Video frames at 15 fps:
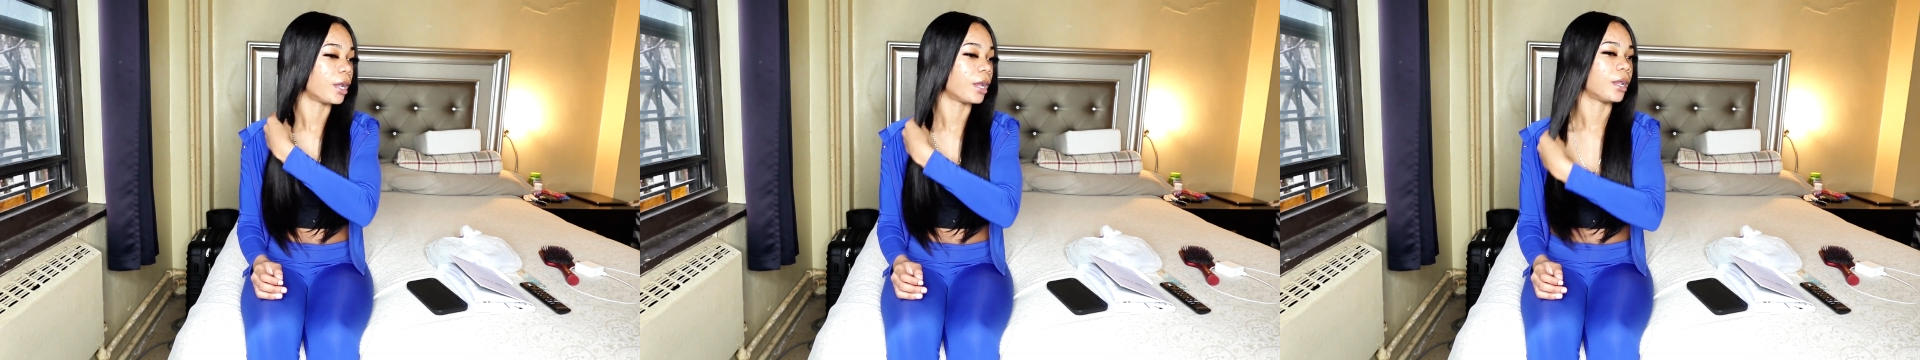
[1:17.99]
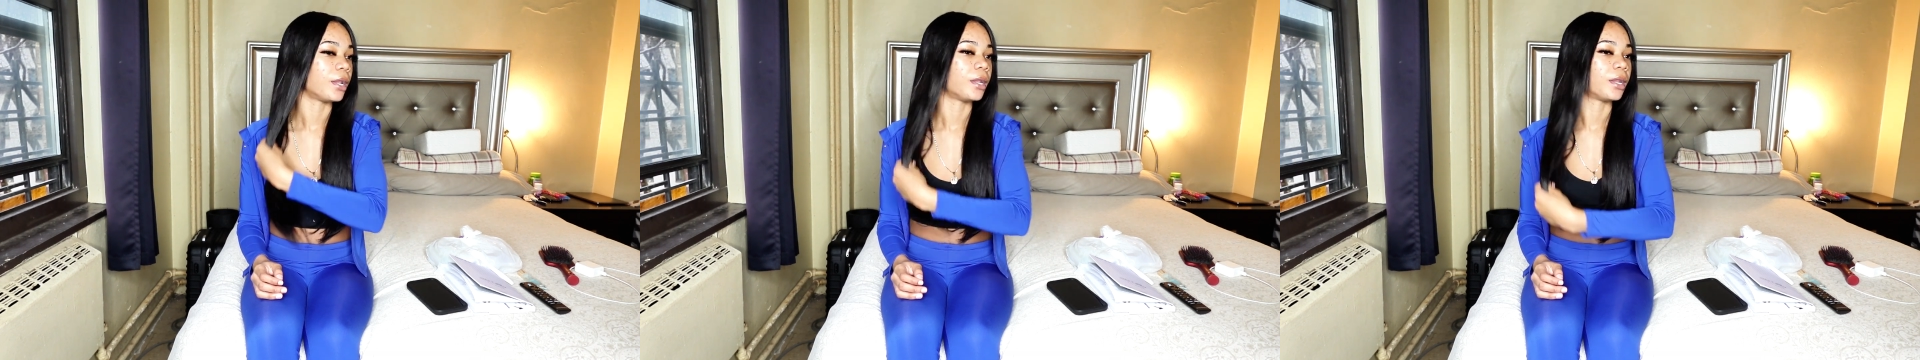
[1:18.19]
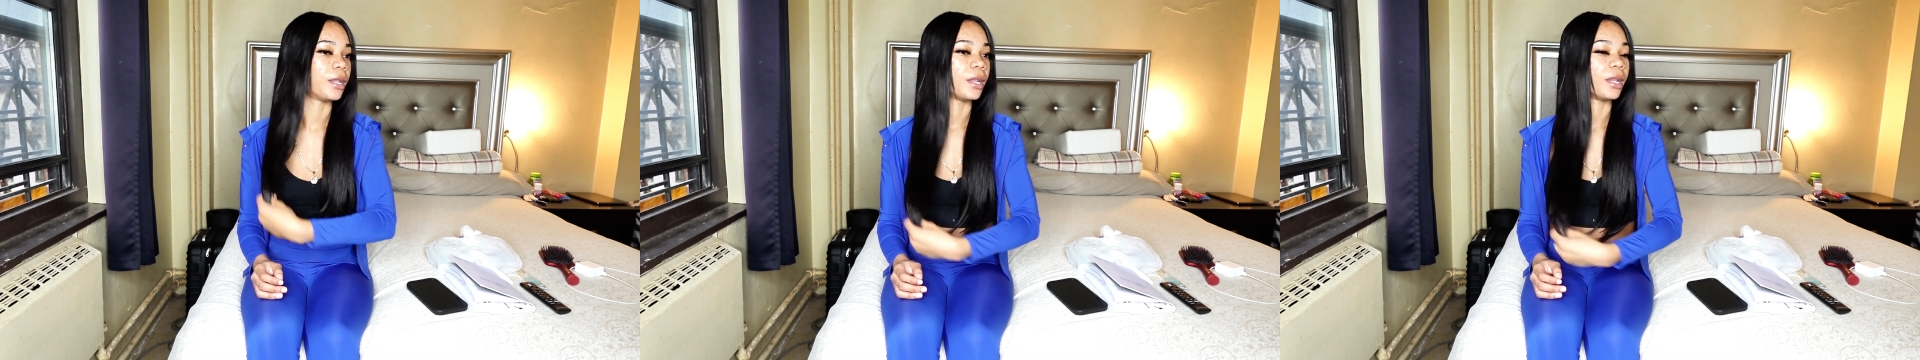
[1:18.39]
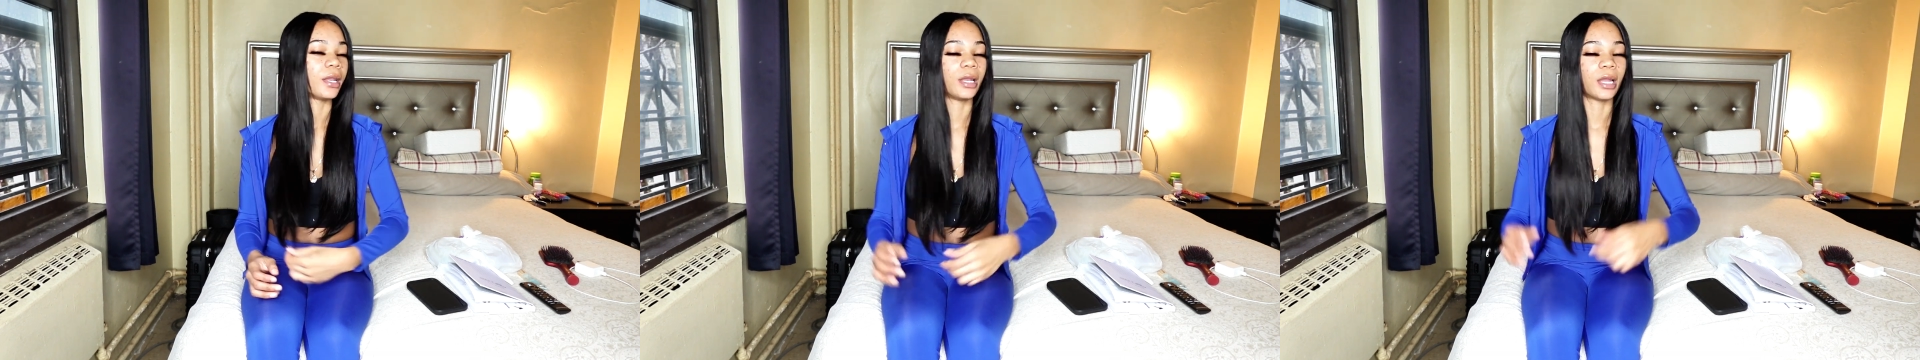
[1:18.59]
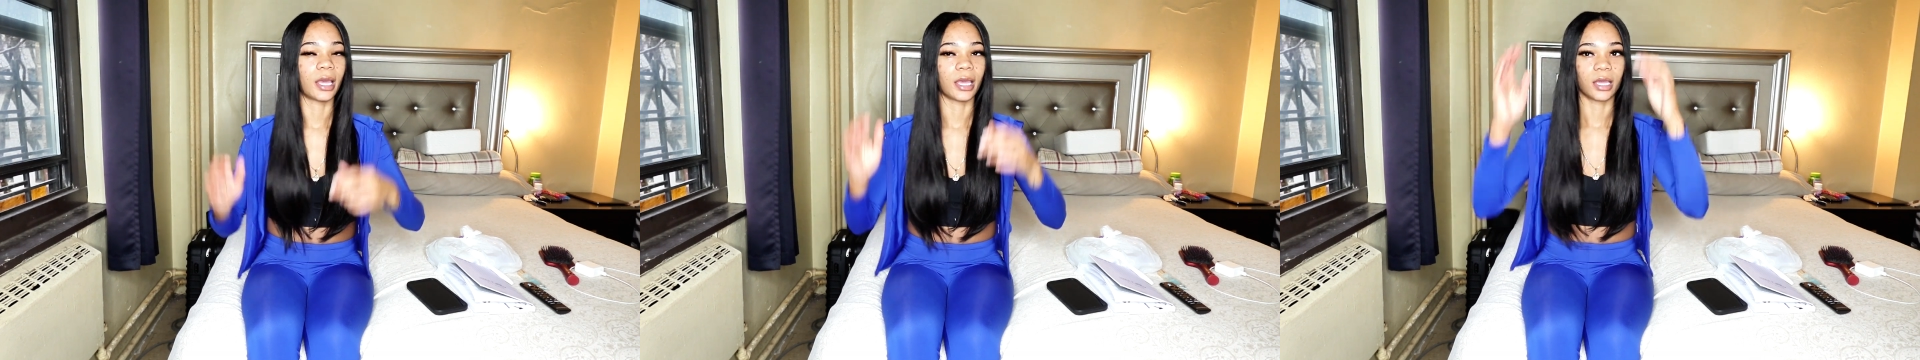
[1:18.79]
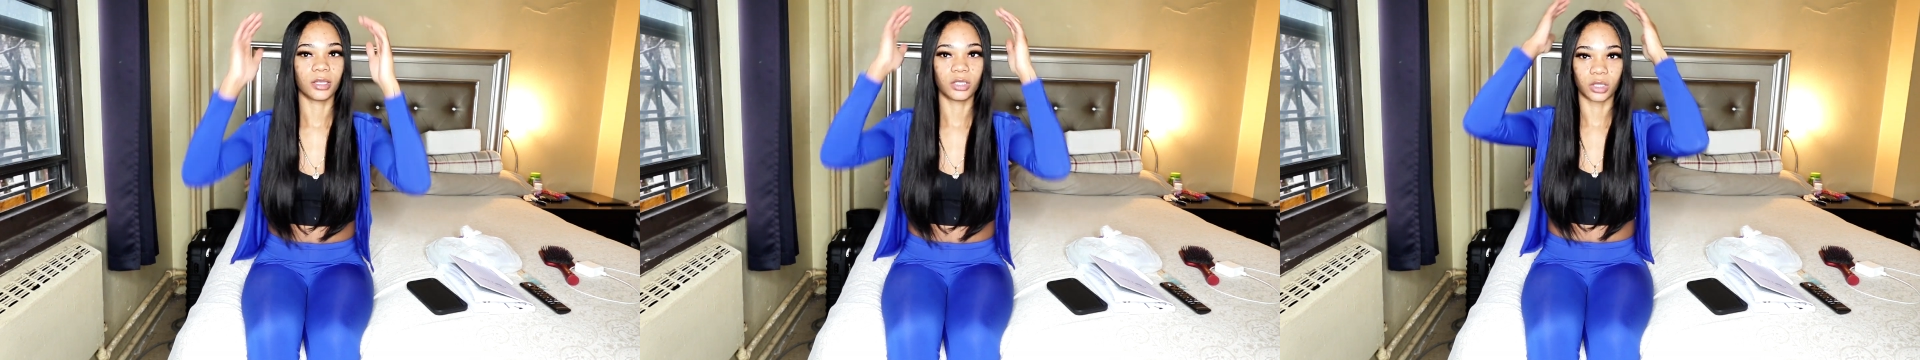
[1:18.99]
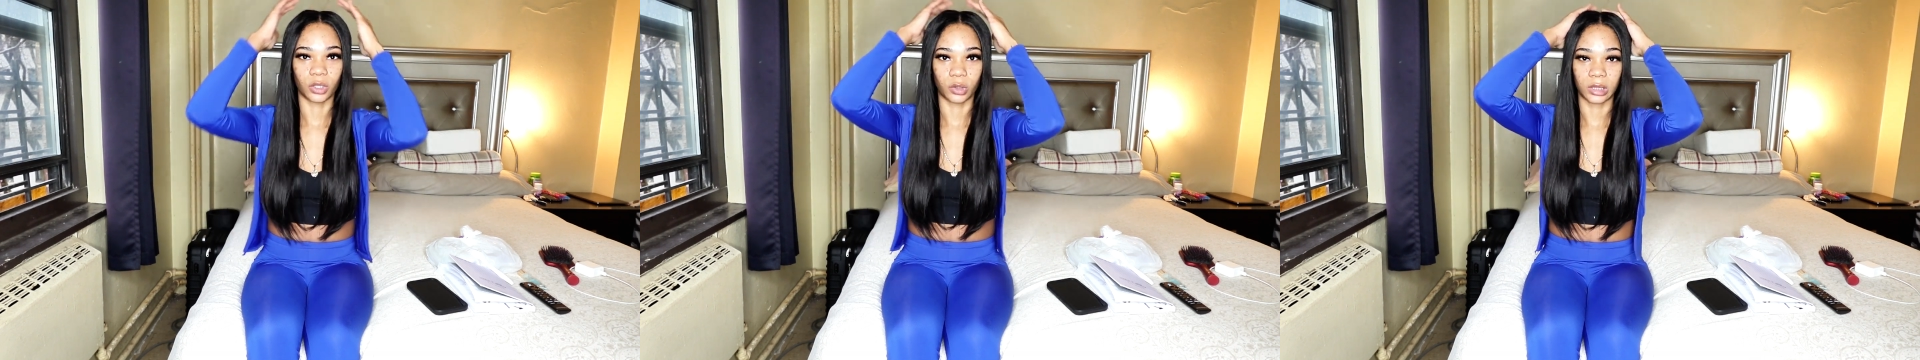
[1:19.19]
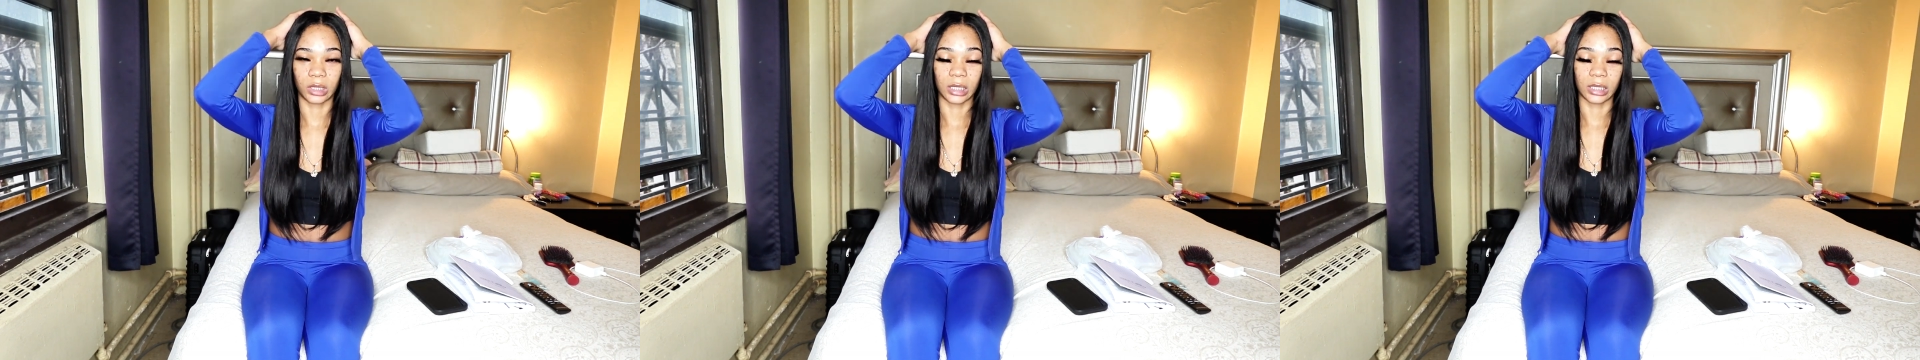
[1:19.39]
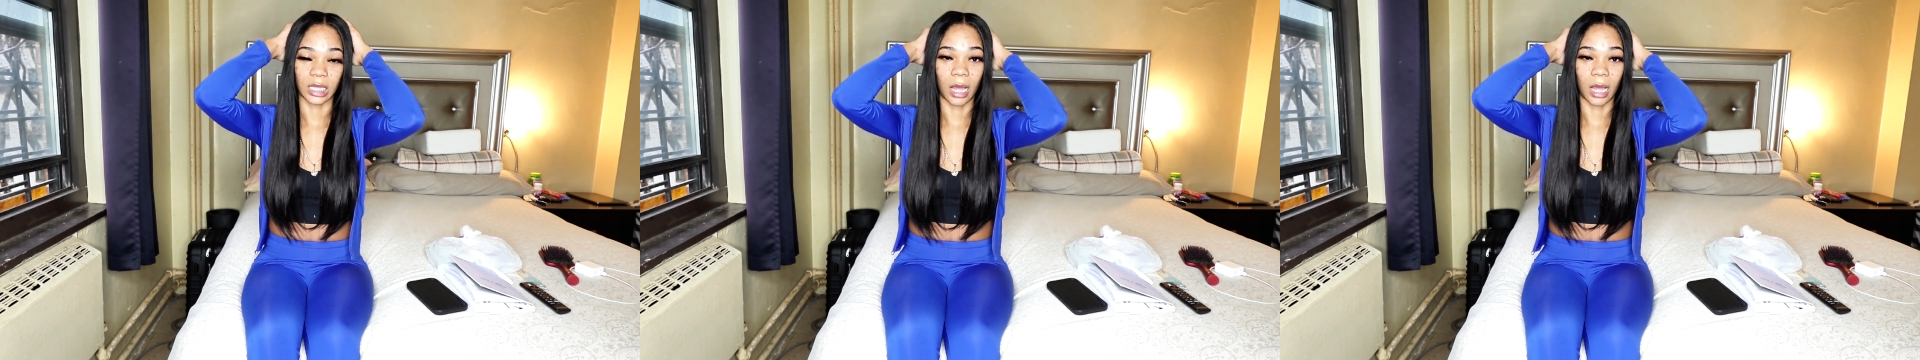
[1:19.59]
and then like, so since